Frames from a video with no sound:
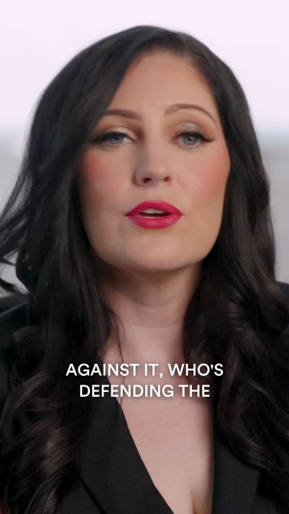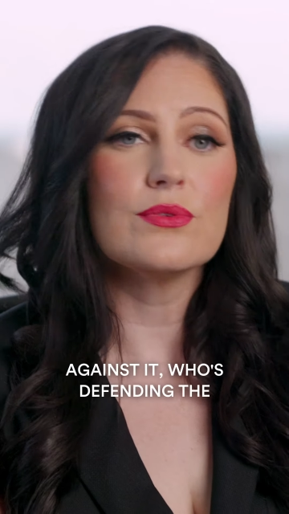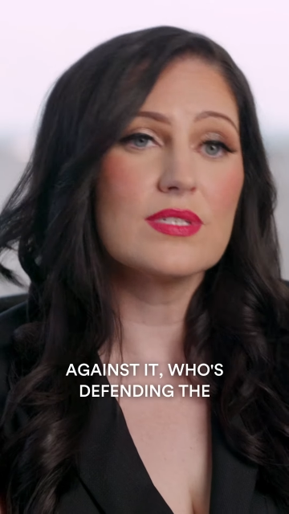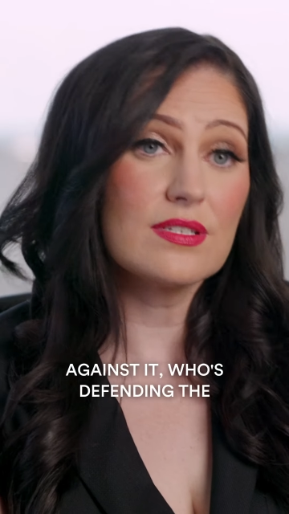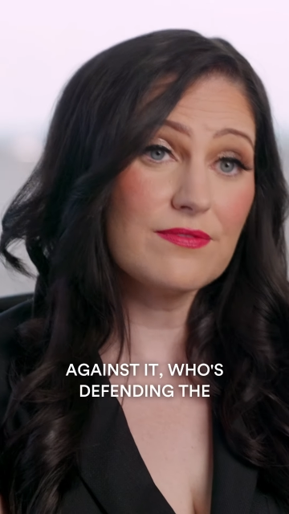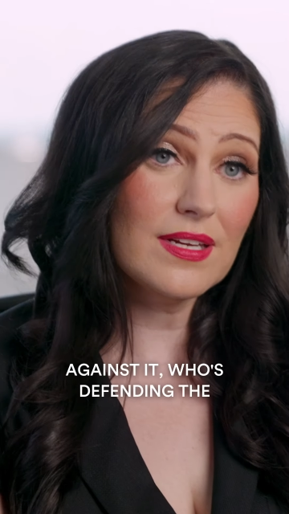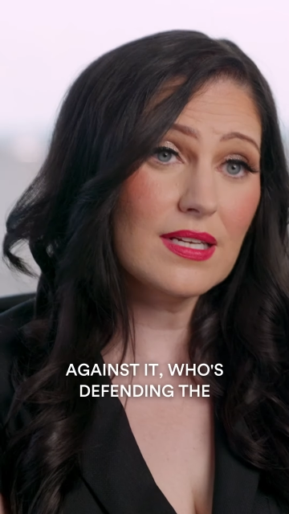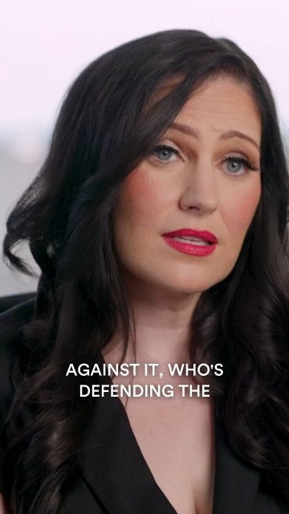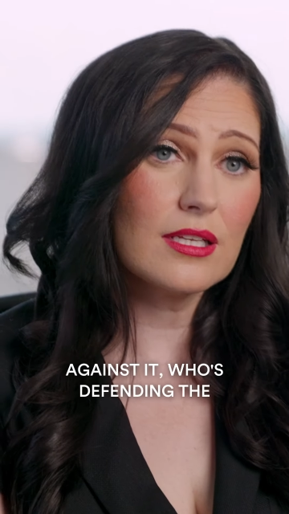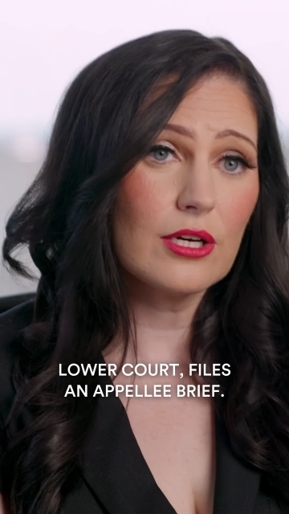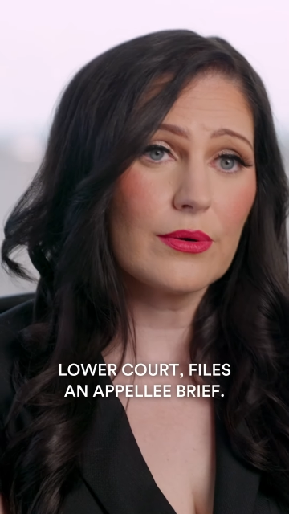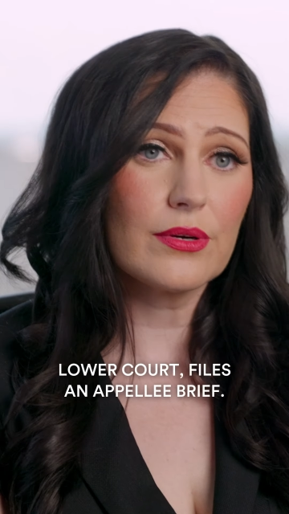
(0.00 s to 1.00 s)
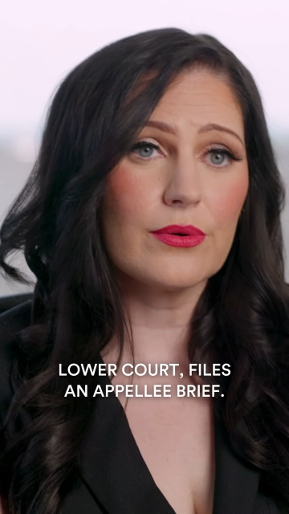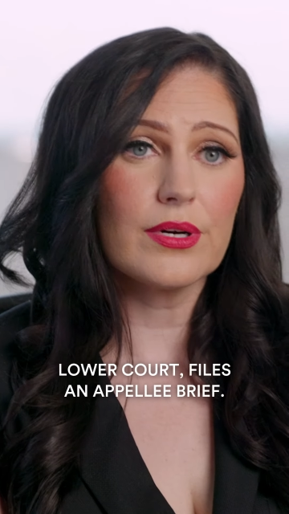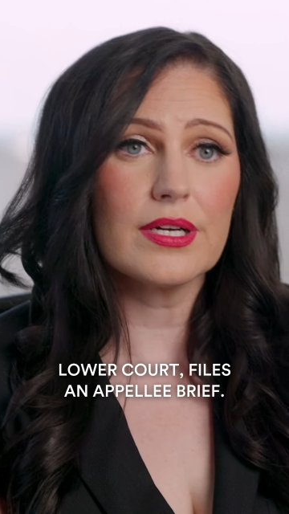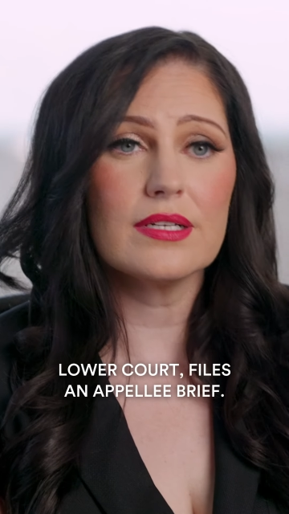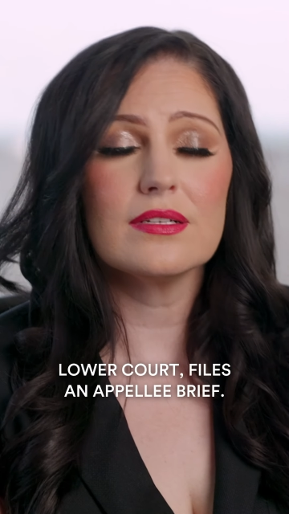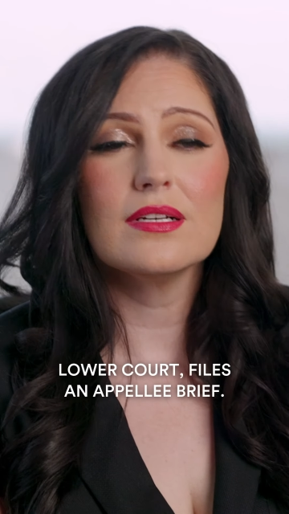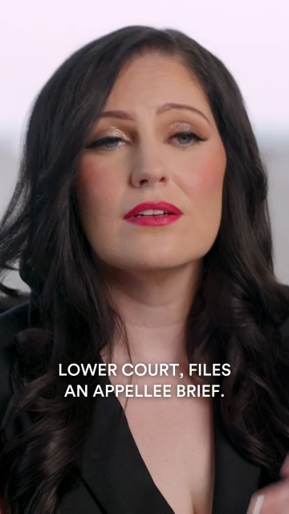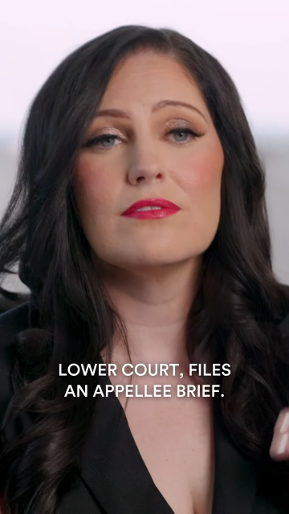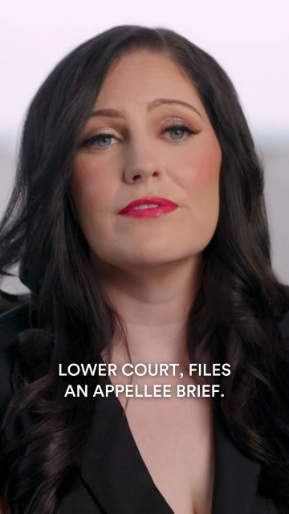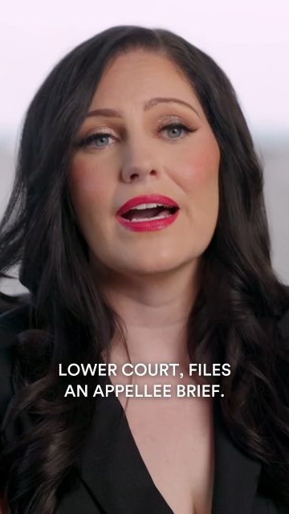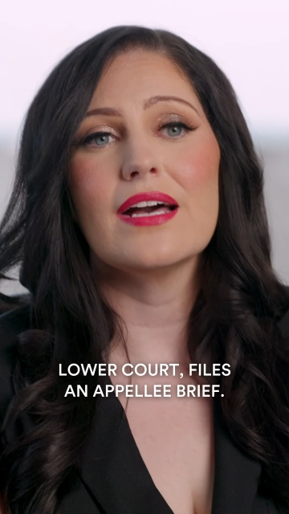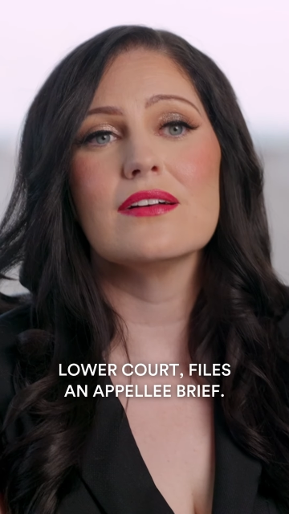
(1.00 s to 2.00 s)
who's defending the lower court,
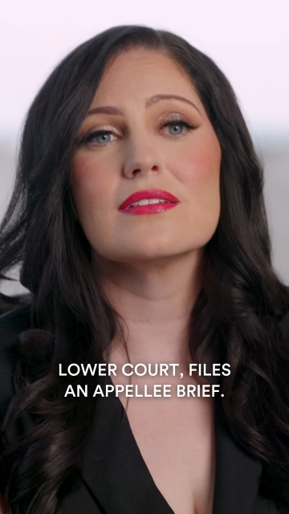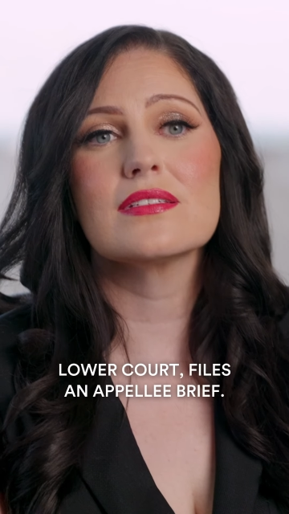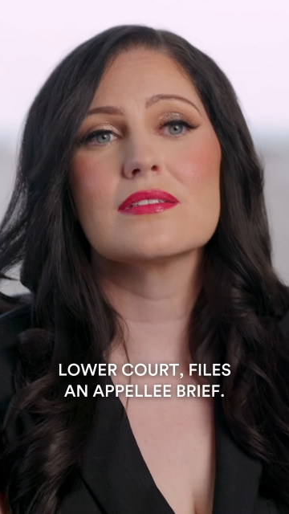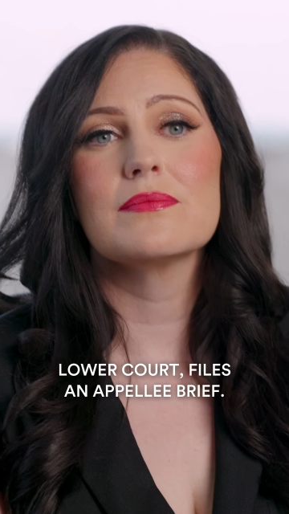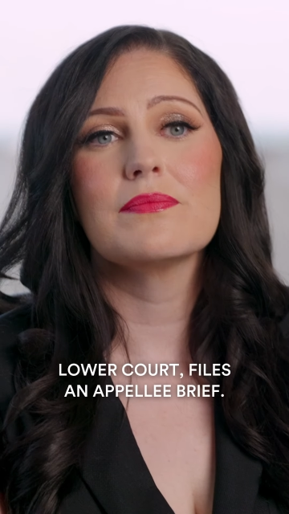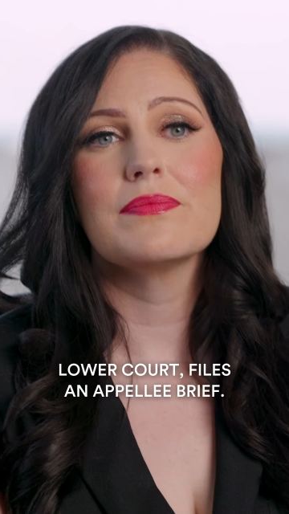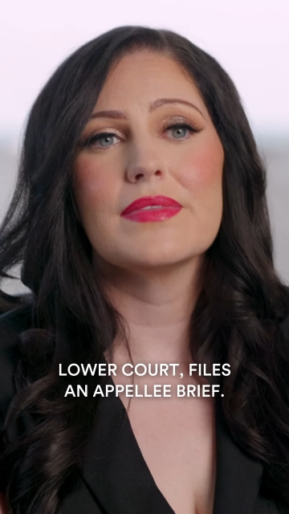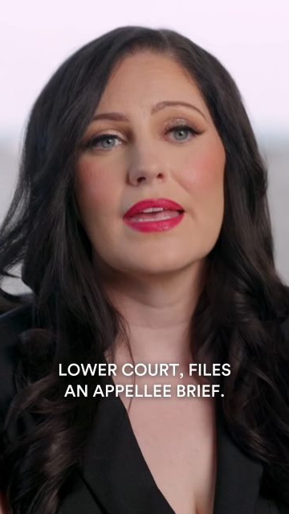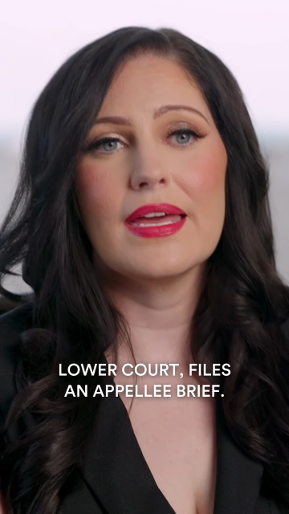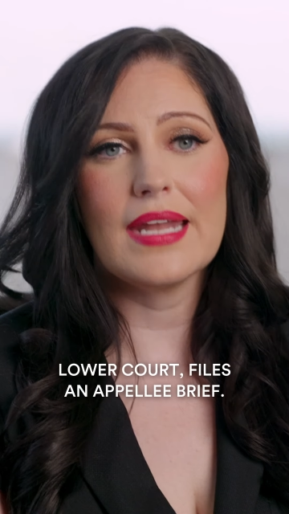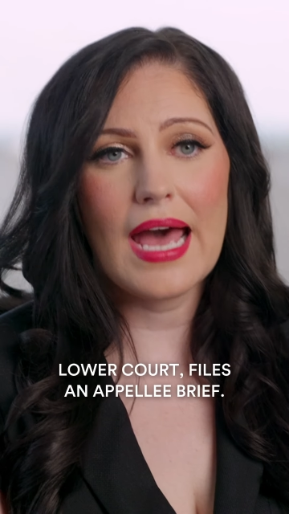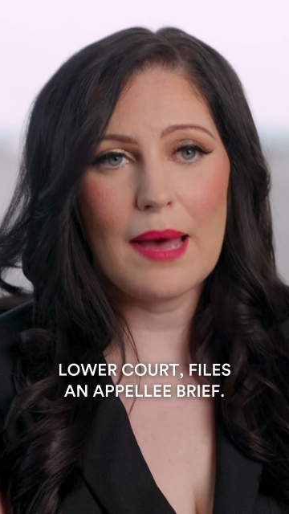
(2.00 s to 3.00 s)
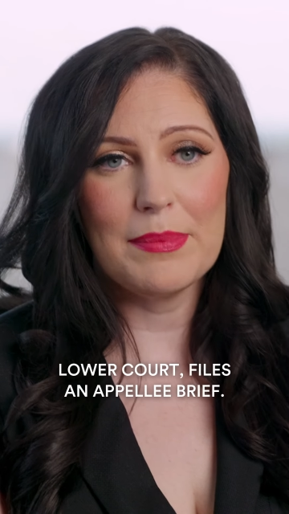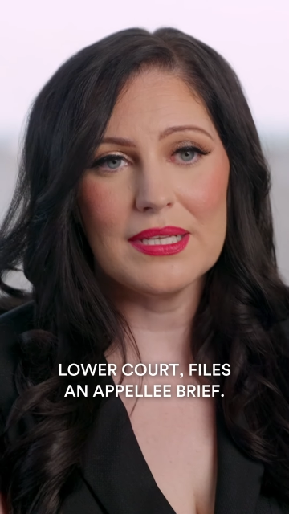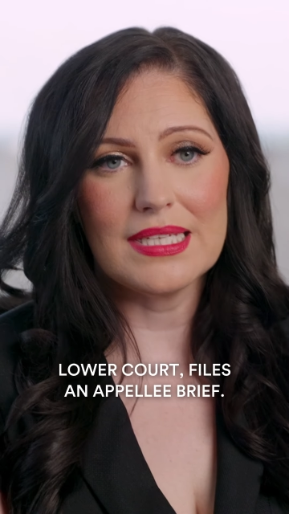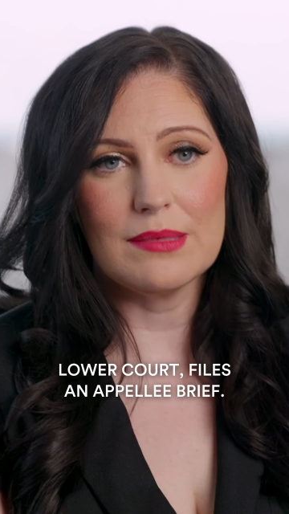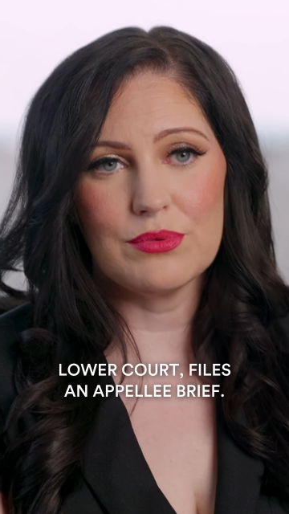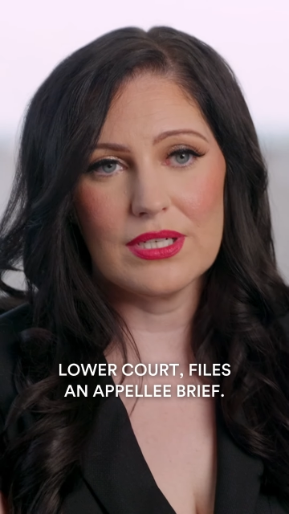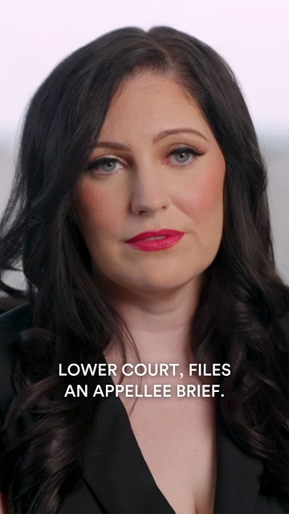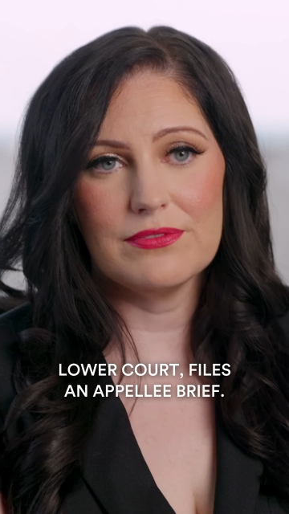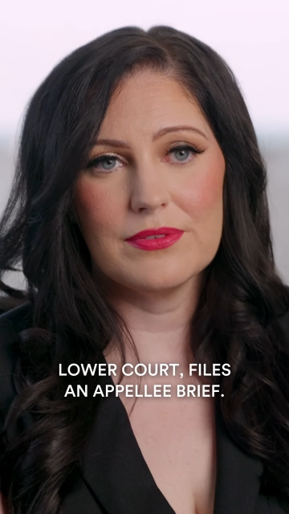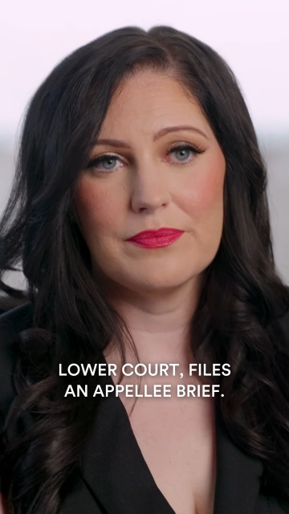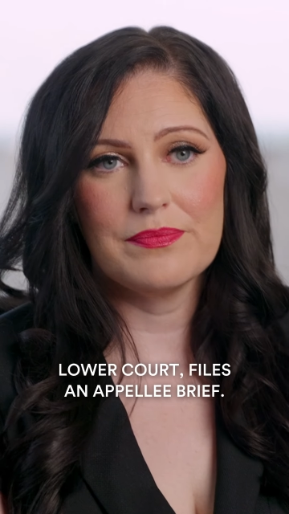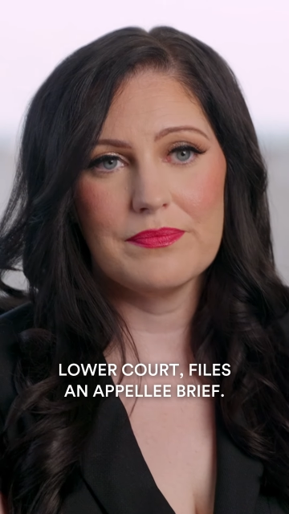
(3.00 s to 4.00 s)
files an appellee brief.